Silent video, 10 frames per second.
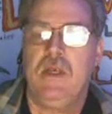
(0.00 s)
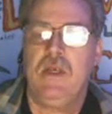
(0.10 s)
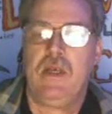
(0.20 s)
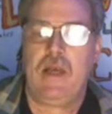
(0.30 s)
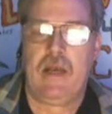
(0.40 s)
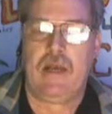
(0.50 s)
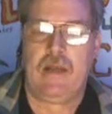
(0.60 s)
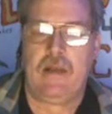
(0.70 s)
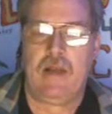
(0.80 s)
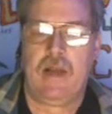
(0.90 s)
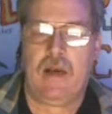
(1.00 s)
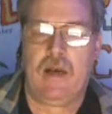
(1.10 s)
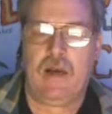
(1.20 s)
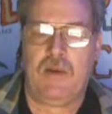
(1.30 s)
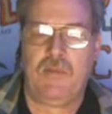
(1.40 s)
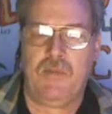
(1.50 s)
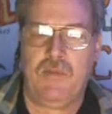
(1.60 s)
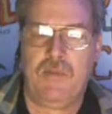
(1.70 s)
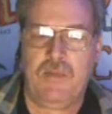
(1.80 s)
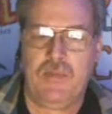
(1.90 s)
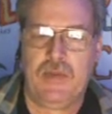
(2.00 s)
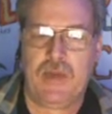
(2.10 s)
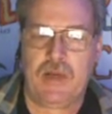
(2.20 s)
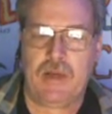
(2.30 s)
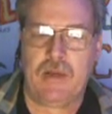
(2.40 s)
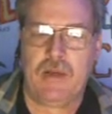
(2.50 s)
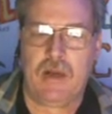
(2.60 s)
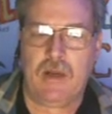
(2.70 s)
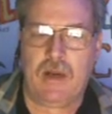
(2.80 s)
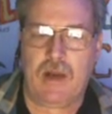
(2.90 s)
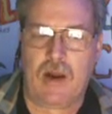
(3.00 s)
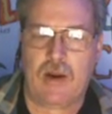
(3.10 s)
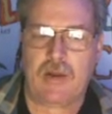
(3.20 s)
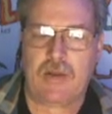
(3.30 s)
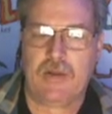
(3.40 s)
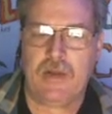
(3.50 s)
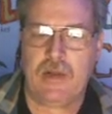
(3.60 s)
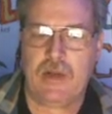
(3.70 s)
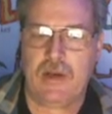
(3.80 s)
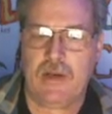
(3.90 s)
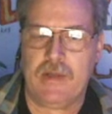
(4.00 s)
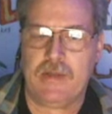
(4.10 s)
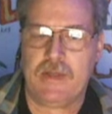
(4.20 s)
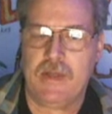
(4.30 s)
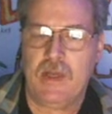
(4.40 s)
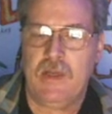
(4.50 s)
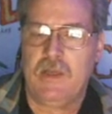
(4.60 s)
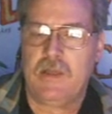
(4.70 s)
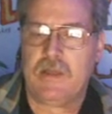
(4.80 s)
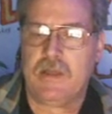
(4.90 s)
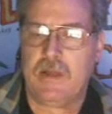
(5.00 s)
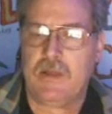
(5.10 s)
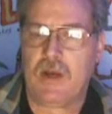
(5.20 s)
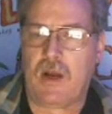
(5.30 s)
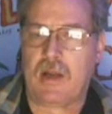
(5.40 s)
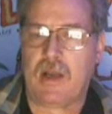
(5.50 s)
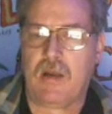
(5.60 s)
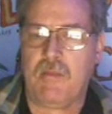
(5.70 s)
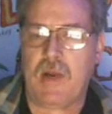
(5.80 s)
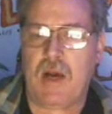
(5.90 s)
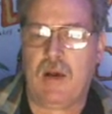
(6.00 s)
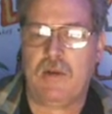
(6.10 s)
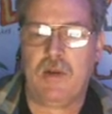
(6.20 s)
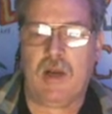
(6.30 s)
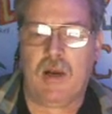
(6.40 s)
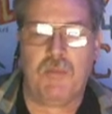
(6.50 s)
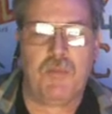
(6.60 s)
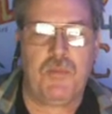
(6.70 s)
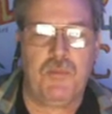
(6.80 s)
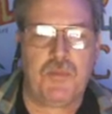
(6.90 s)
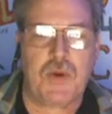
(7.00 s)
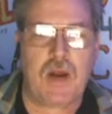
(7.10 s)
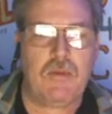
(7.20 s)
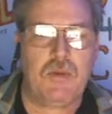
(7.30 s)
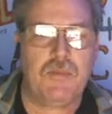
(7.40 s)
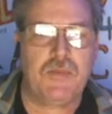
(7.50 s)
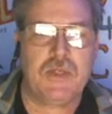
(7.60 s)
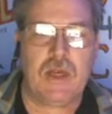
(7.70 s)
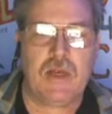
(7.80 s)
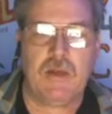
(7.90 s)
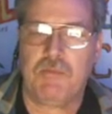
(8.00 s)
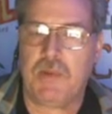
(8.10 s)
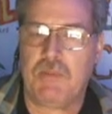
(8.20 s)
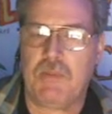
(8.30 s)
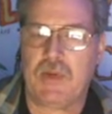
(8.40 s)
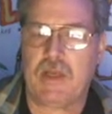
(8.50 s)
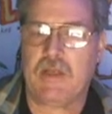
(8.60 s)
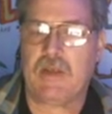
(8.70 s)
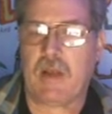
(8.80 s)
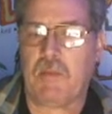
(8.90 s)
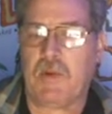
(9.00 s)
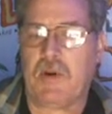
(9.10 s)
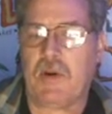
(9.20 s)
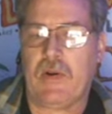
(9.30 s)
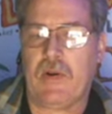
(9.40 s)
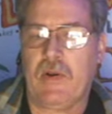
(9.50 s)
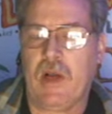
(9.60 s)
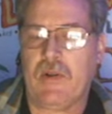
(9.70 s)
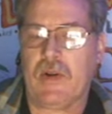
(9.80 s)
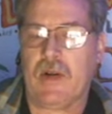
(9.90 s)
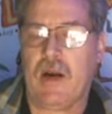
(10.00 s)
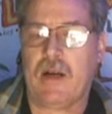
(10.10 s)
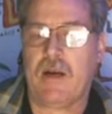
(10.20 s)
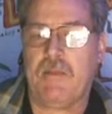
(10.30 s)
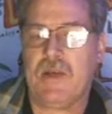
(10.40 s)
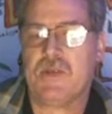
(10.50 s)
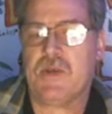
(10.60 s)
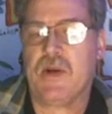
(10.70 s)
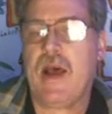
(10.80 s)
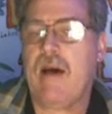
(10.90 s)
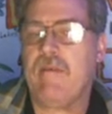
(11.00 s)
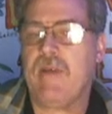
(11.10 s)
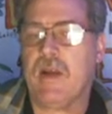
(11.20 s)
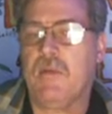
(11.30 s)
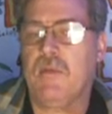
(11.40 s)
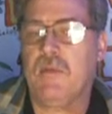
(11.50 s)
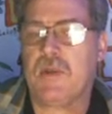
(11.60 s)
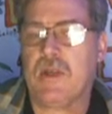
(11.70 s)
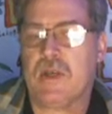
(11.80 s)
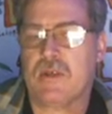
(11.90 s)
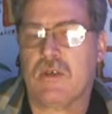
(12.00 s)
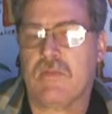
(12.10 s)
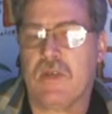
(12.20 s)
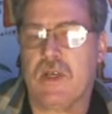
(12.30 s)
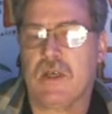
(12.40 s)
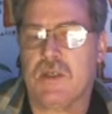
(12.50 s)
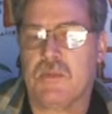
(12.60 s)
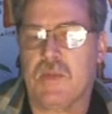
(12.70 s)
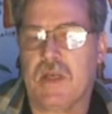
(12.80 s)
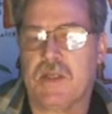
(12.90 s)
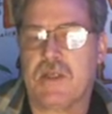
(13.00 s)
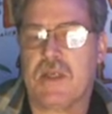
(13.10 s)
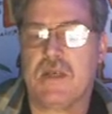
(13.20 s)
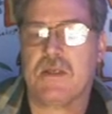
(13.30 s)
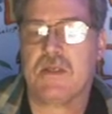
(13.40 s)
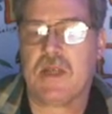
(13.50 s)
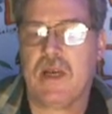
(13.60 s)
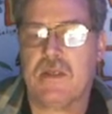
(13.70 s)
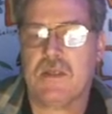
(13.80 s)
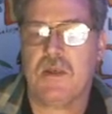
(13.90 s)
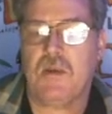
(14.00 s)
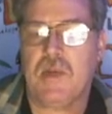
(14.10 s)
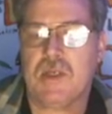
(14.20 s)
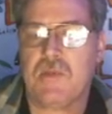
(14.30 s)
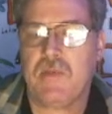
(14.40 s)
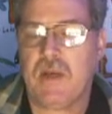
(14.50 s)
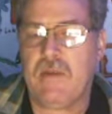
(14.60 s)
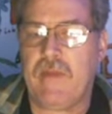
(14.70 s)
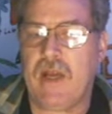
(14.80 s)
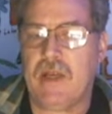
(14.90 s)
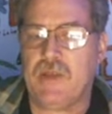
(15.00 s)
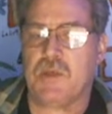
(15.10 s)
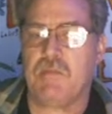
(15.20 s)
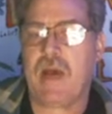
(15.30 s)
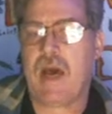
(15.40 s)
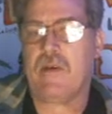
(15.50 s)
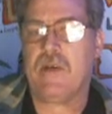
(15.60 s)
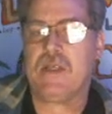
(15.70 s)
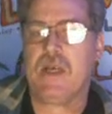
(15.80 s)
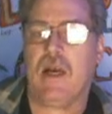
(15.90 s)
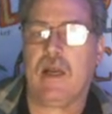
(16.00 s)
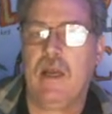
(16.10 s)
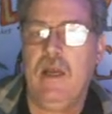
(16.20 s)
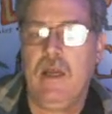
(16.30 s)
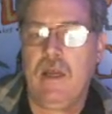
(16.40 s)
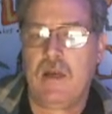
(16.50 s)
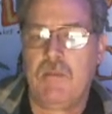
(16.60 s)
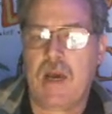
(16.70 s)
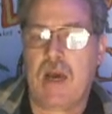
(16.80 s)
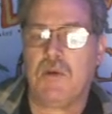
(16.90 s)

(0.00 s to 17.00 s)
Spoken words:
And the article here is talking about problems that people like Daimler and other car companies are having with electric vehicles because Tesla's got so much of an advantage in battery tech and battery